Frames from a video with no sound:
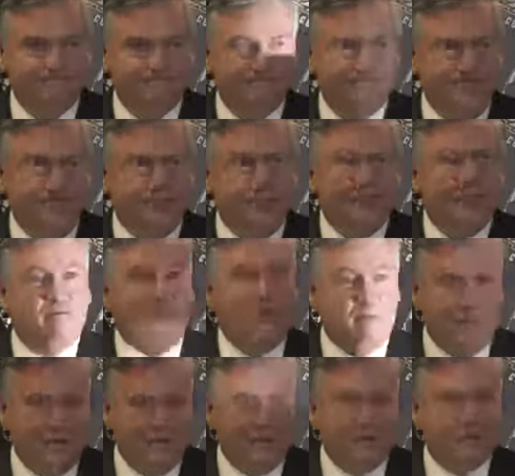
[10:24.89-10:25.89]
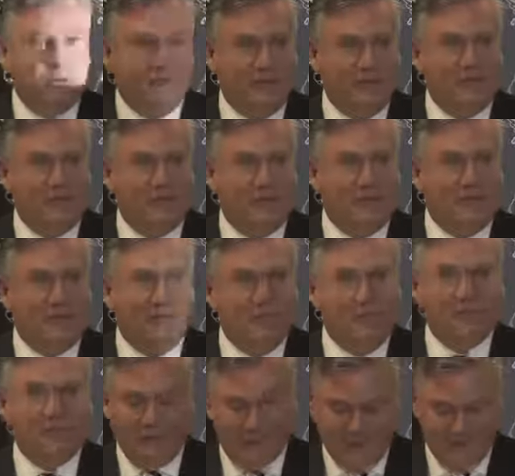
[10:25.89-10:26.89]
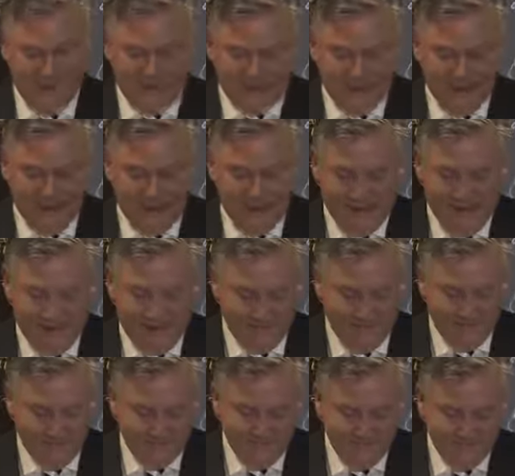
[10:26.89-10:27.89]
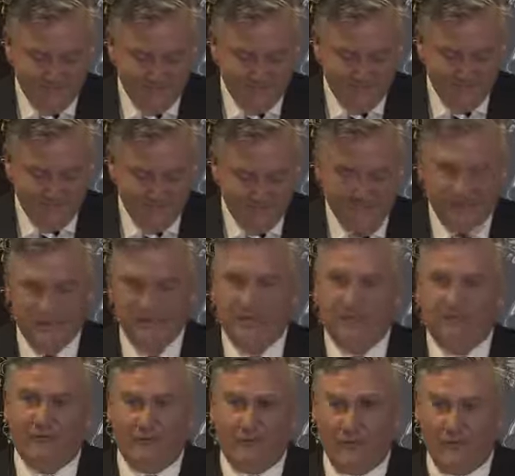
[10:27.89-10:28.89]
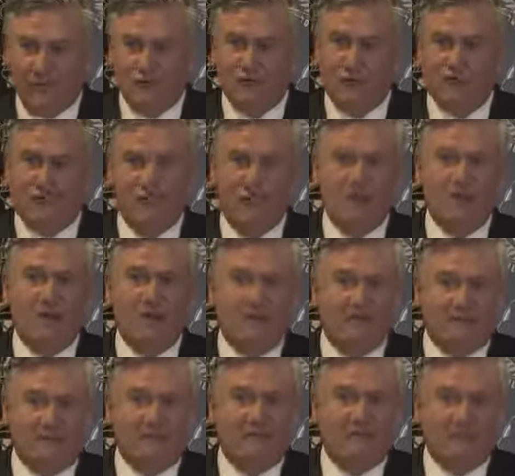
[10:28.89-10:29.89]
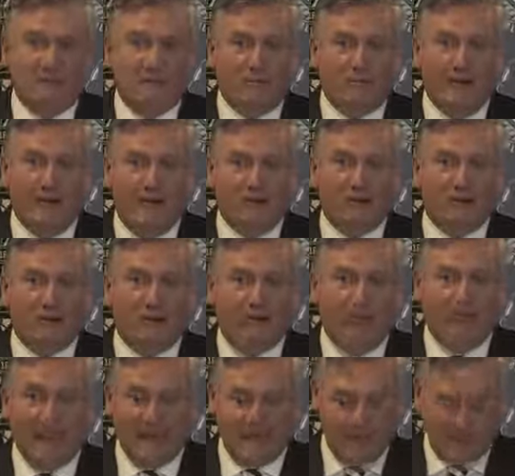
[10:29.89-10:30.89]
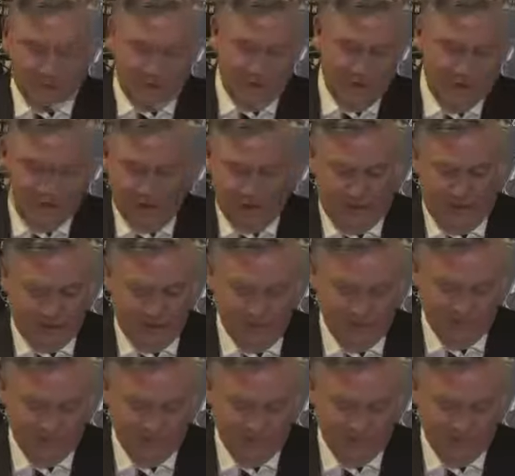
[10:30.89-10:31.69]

I love my memories of Victoria Park. I'm going to say it again. The first time I ever felt part of any community.